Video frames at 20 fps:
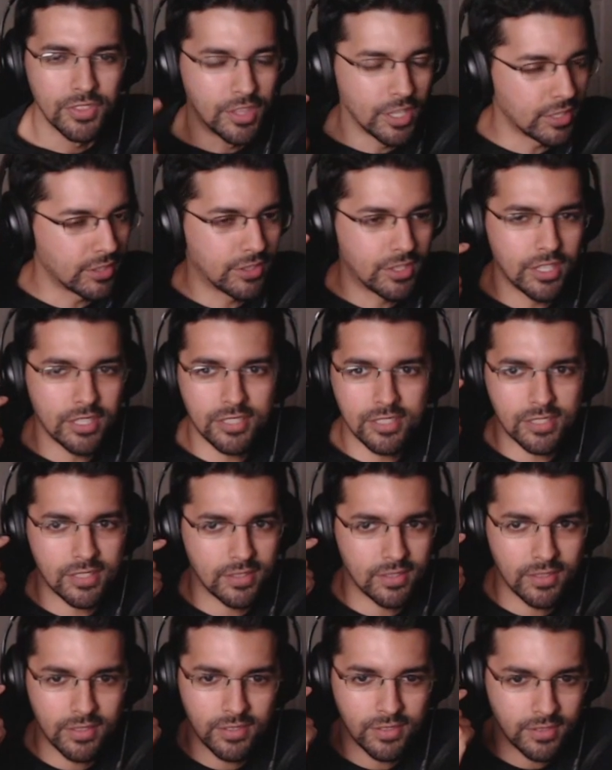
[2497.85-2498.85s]
This
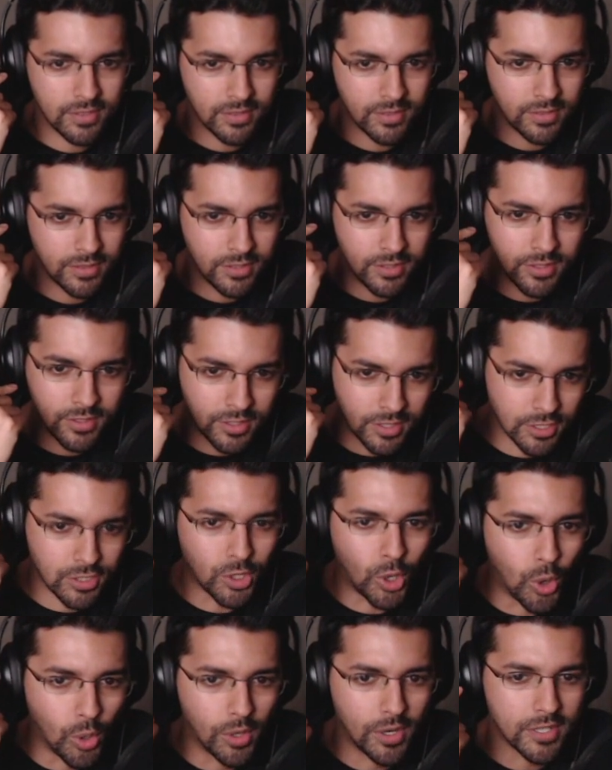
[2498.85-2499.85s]

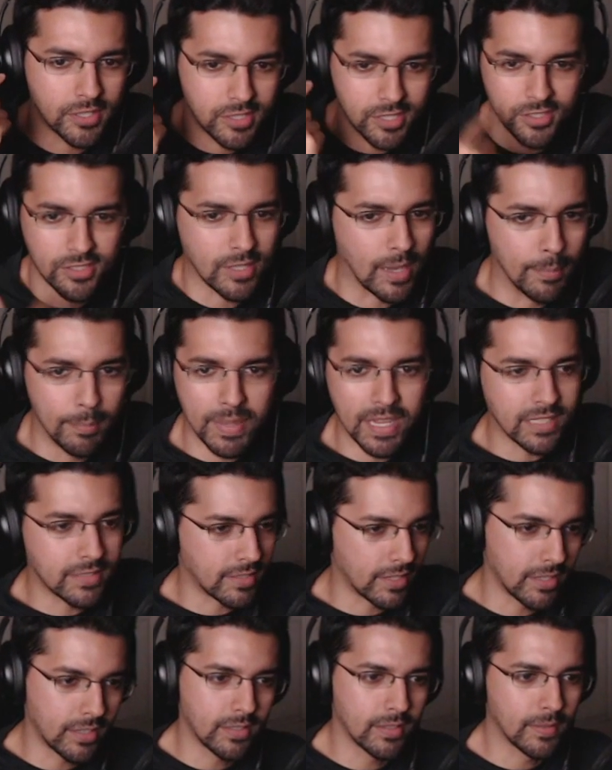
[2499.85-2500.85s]
chorus is
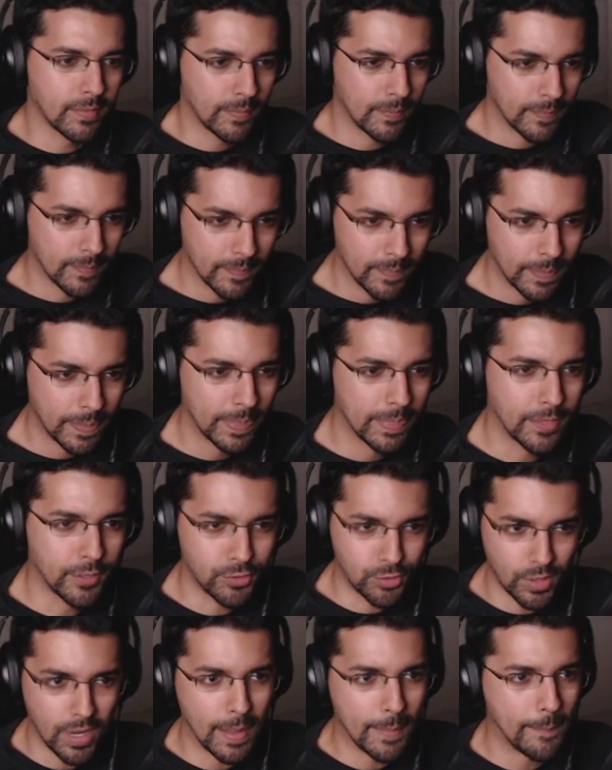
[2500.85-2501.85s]
amazing. The
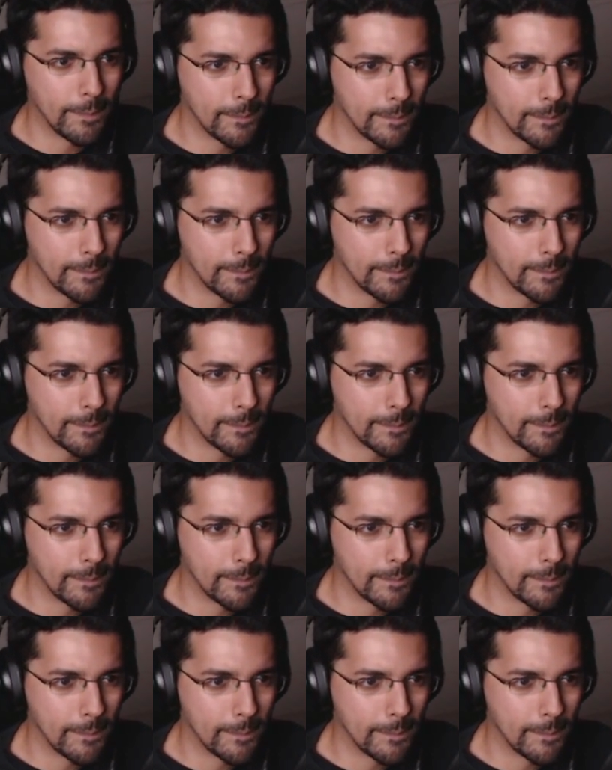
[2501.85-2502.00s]
drop.